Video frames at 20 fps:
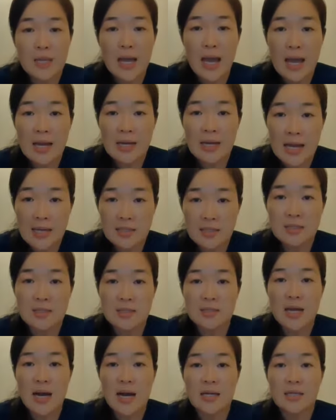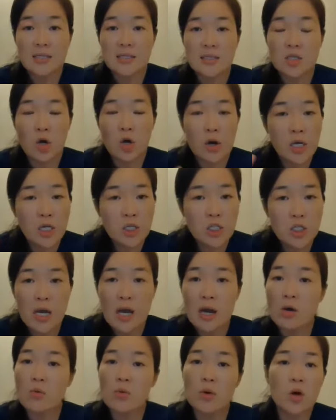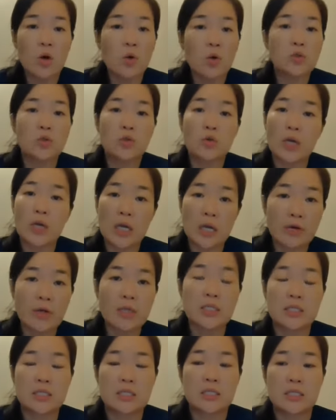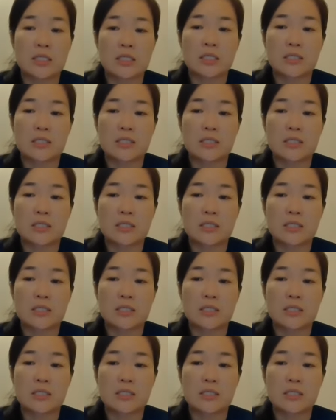and exercise, your HDL will also increase.